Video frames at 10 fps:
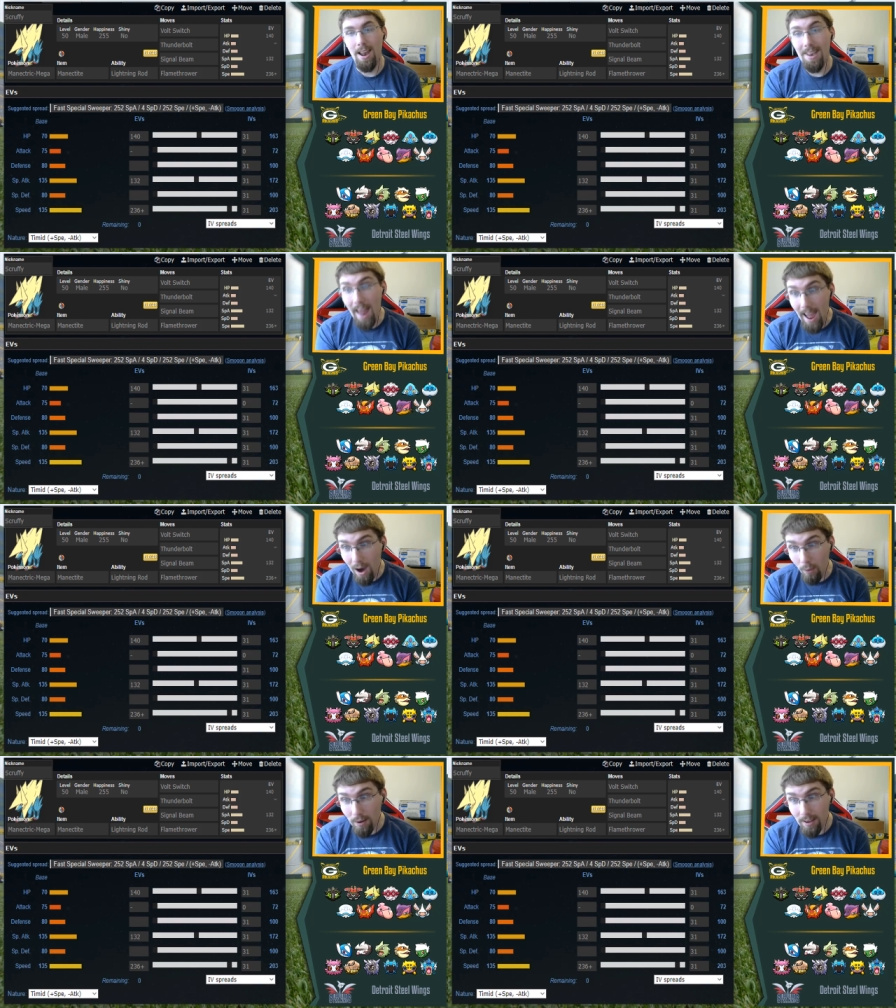
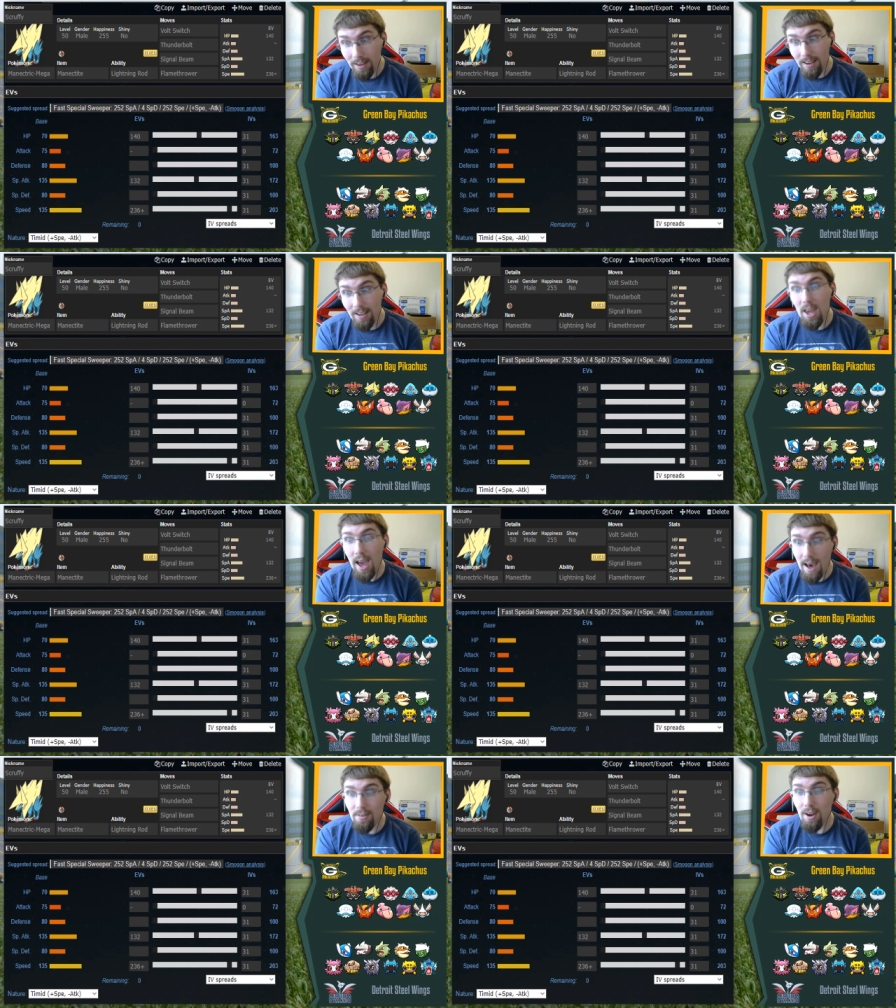Now, you
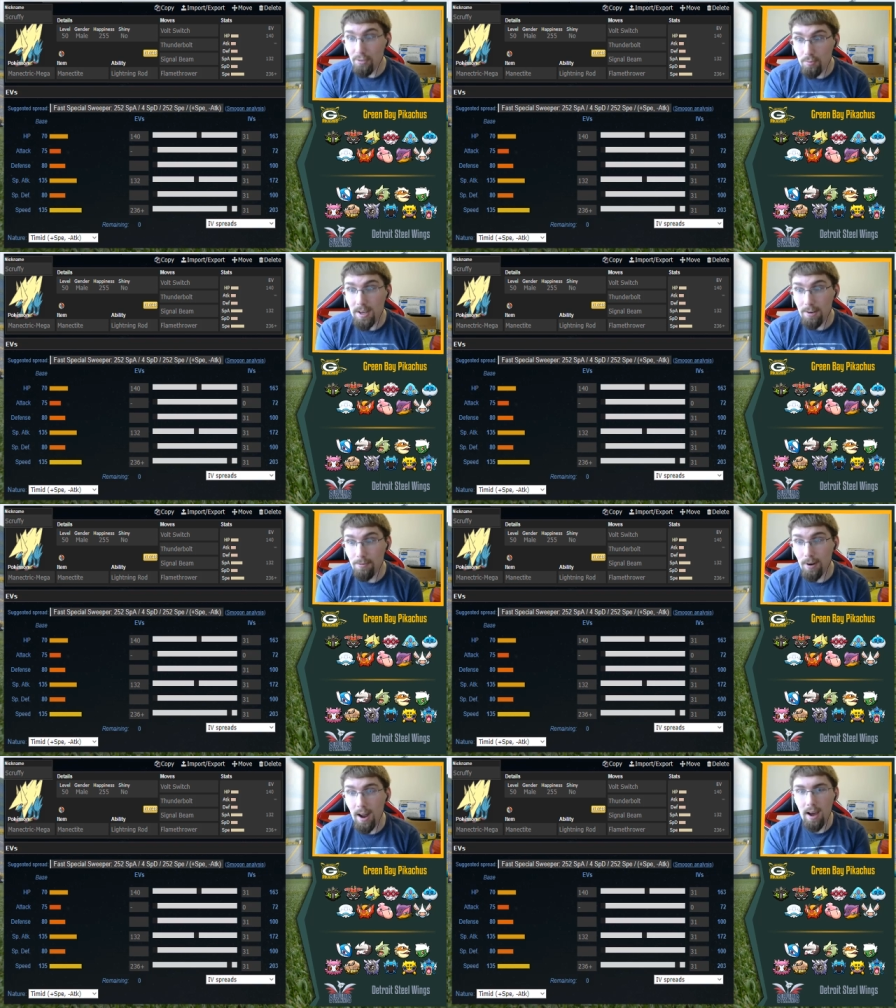have enough speed
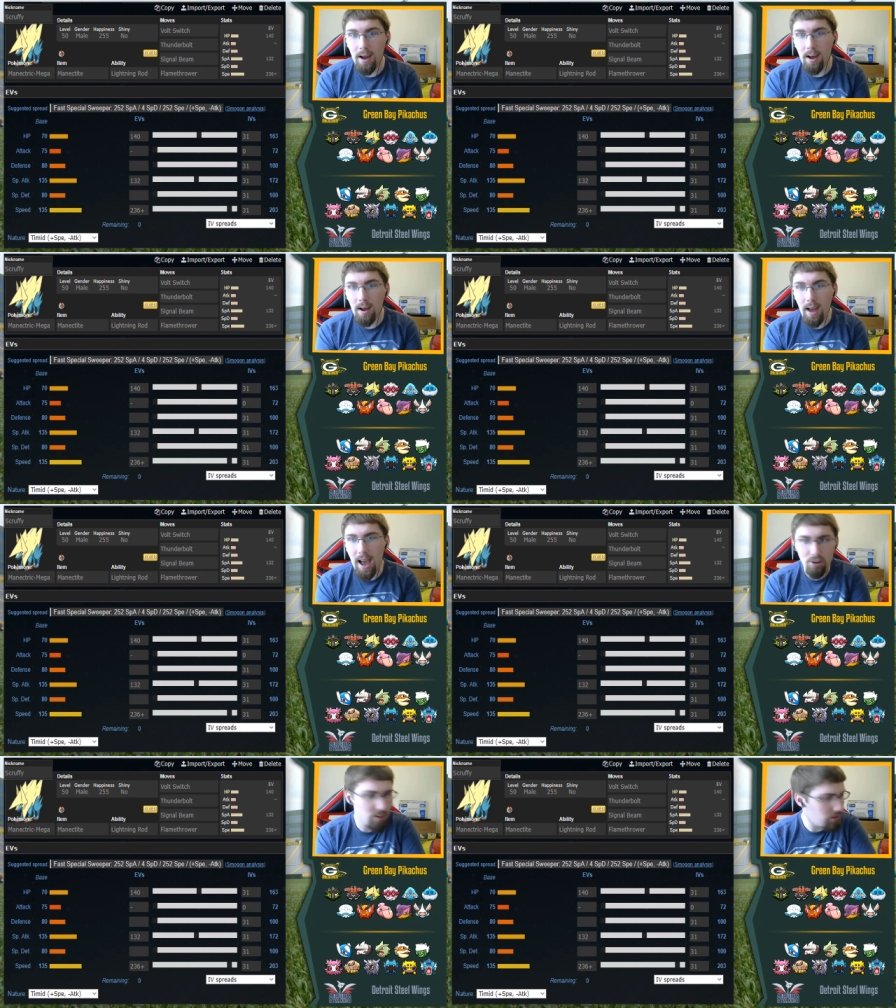for...
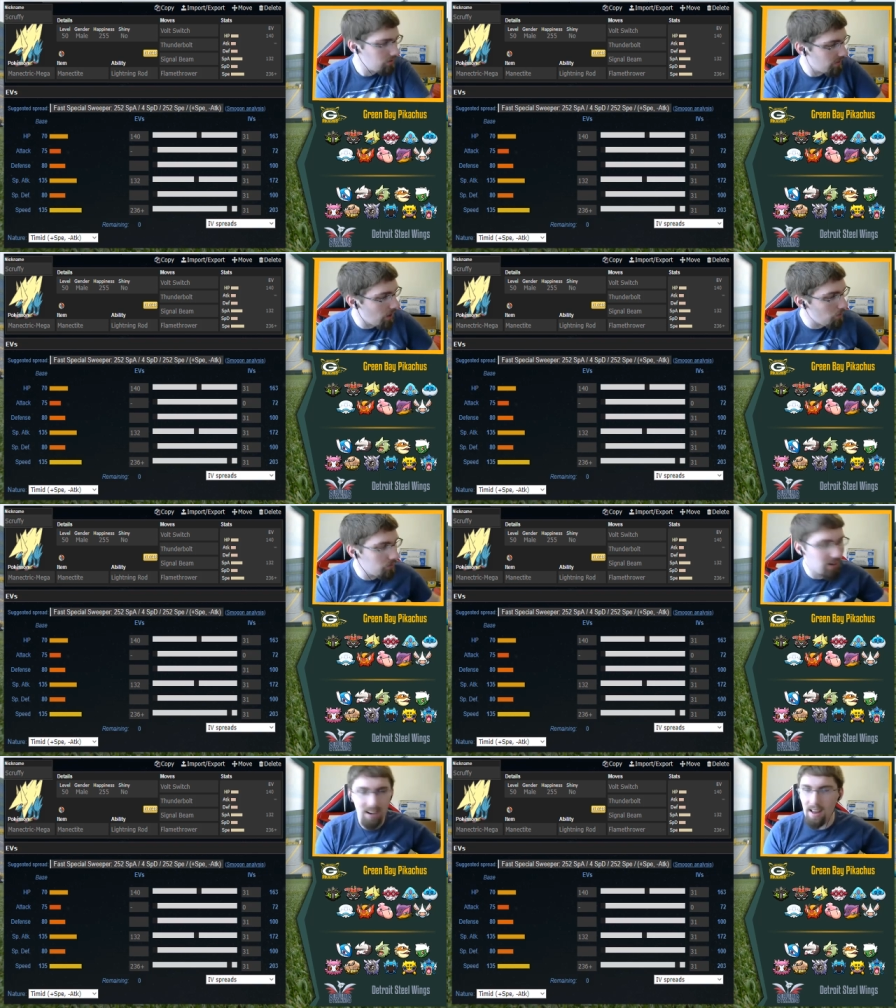Actually, now
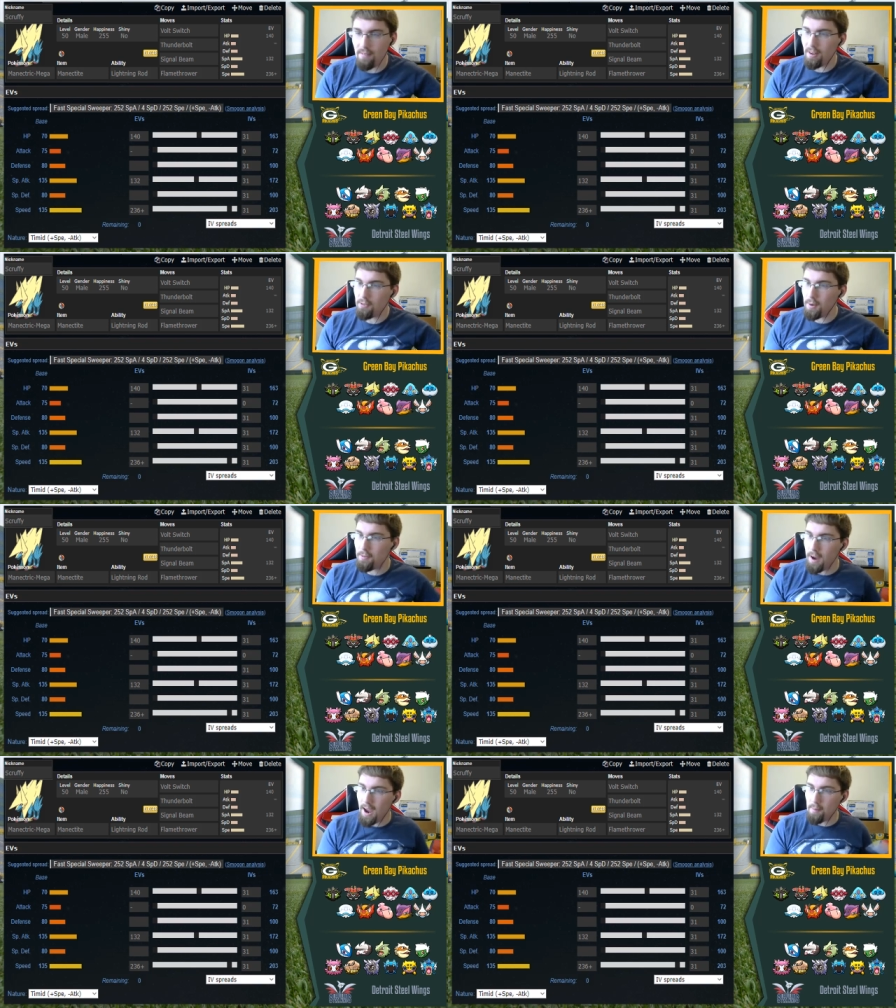well, we did have enough
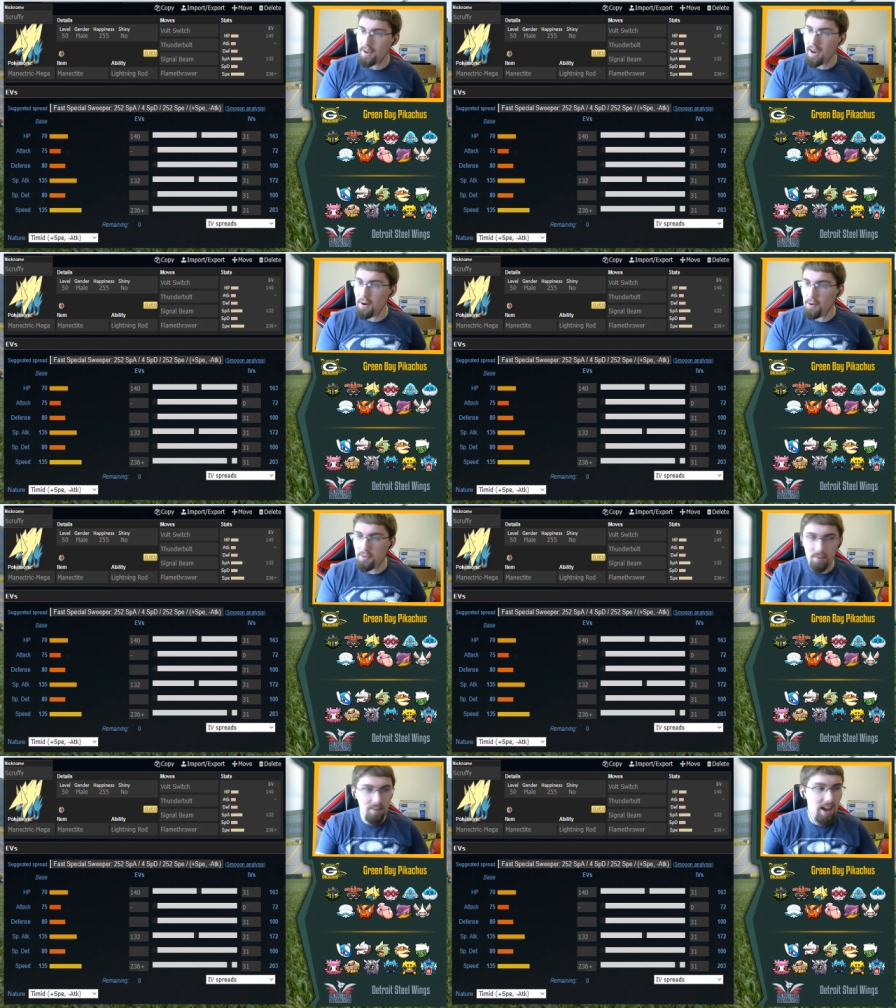speed for Adamant
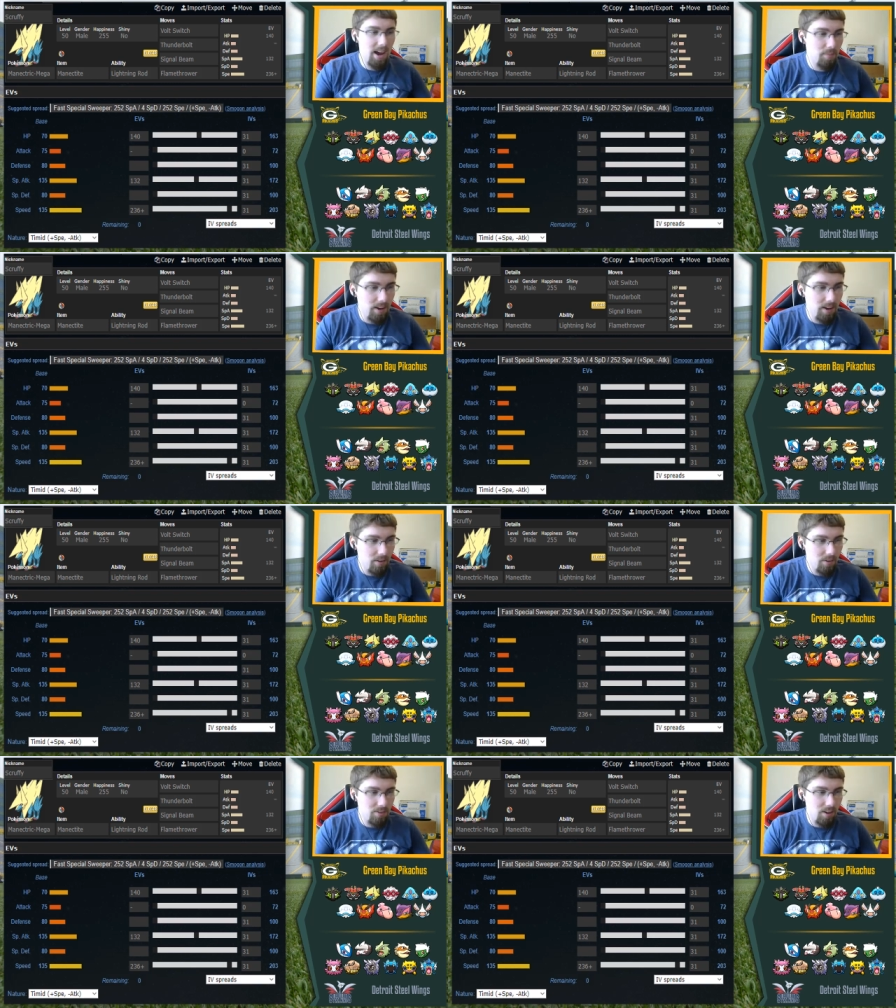Gyarados. Wasn't Adamant
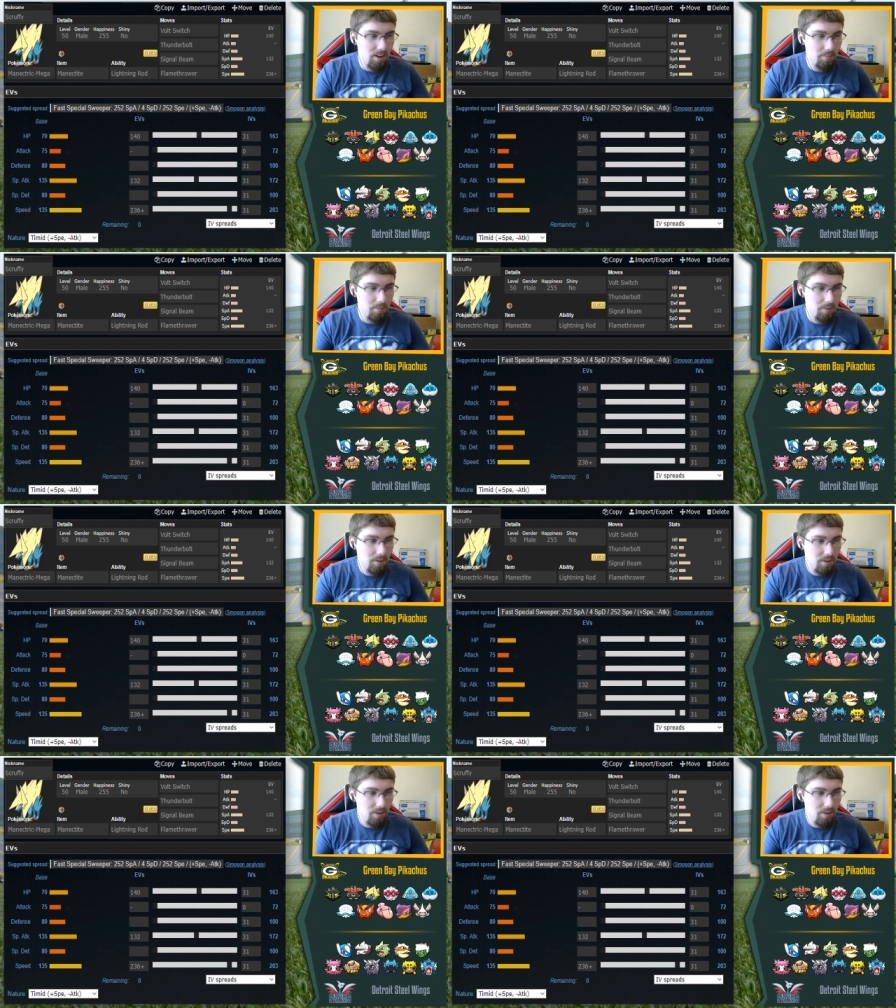Gyarados, um...